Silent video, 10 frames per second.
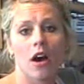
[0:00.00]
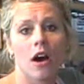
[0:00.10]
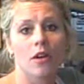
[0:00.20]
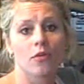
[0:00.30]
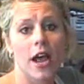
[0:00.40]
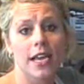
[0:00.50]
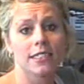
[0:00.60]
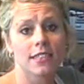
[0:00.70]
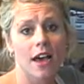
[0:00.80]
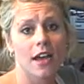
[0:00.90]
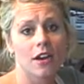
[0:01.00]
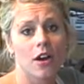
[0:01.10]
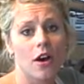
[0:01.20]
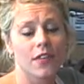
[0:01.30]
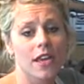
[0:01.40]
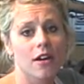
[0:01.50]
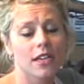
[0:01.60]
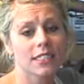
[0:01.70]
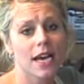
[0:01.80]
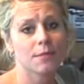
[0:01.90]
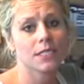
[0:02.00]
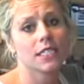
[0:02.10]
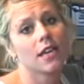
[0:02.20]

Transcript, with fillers: on Ryan Dunn on the autopsy.